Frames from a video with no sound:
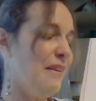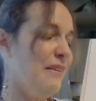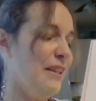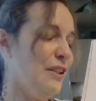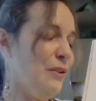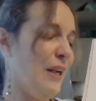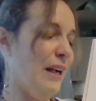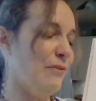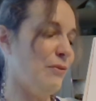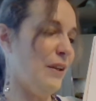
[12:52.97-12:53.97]
Then you
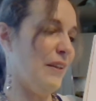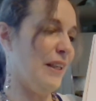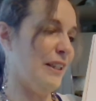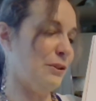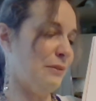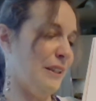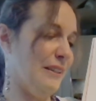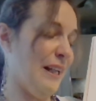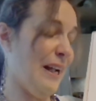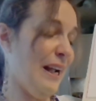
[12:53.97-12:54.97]
have one that is
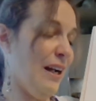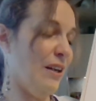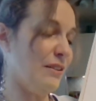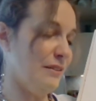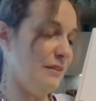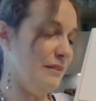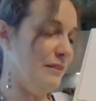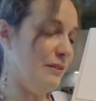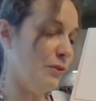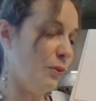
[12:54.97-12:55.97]
written out.
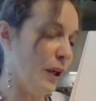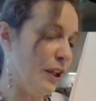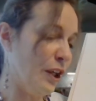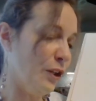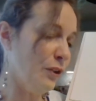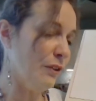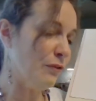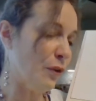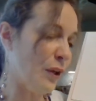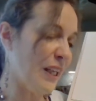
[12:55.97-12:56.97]

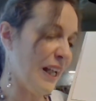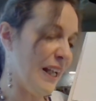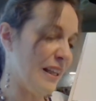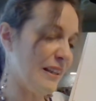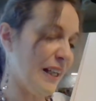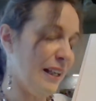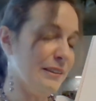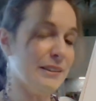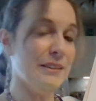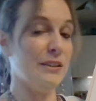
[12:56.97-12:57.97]

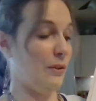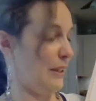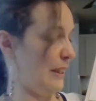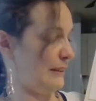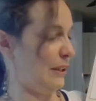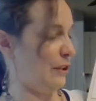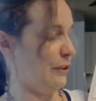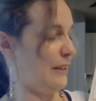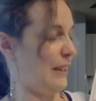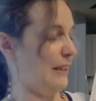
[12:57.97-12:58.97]
148,000. So it has
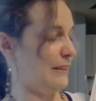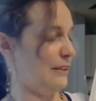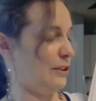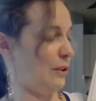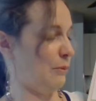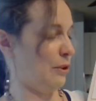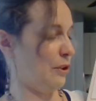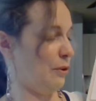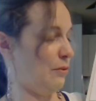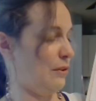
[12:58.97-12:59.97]
100,000. So I'm going to
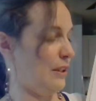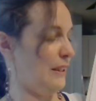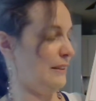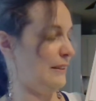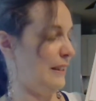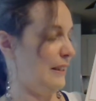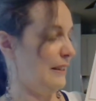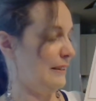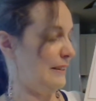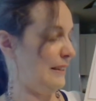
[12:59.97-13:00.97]
do ones,
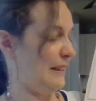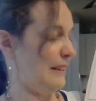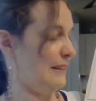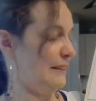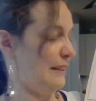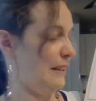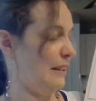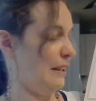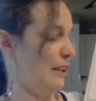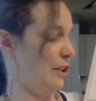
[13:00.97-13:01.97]
tens,
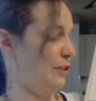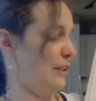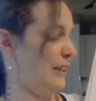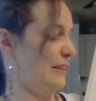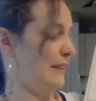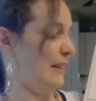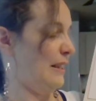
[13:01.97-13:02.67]
hundreds,